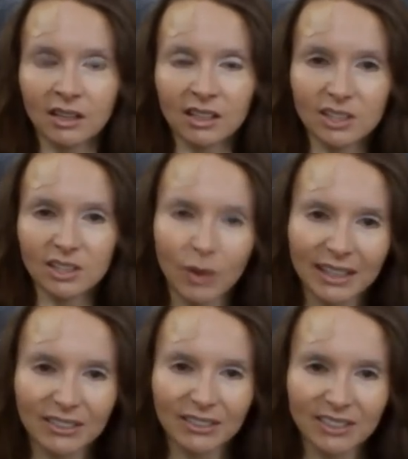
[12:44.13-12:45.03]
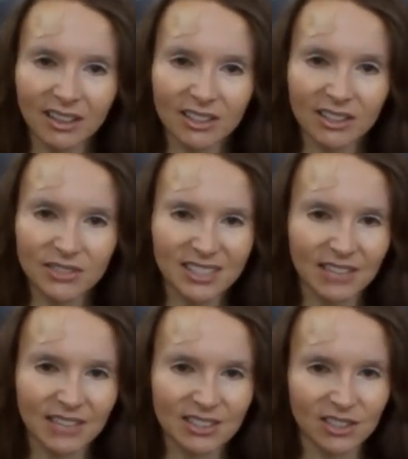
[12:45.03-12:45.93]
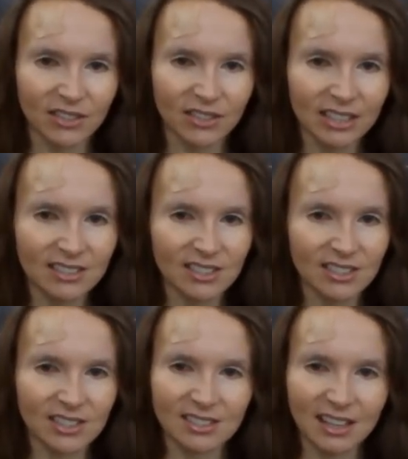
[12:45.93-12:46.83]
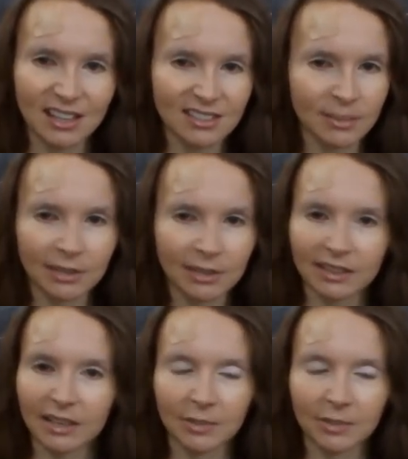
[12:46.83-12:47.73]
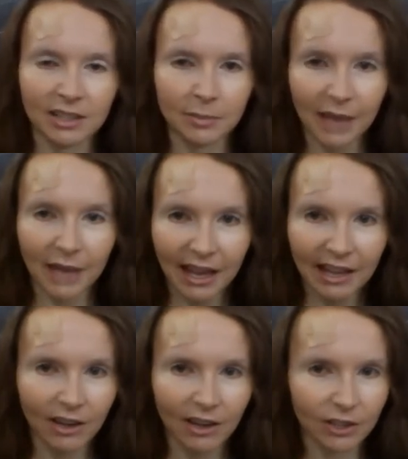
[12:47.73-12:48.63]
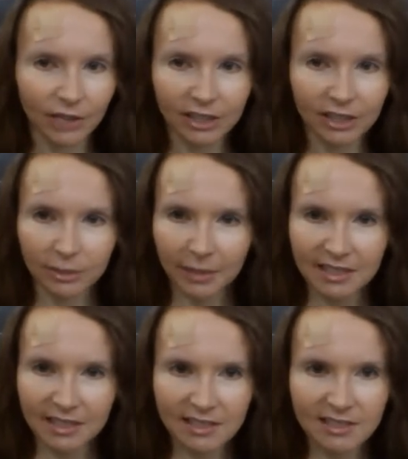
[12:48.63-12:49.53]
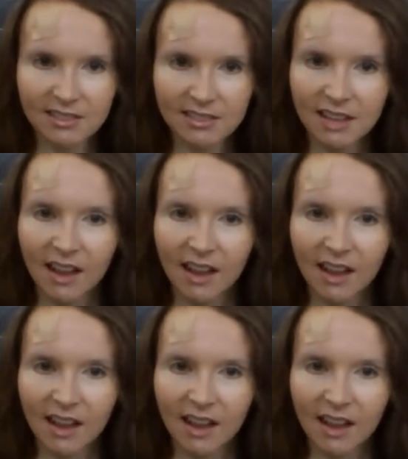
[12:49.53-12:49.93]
$23 for 7 servings is just not something that I'm going to pay on a regular basis.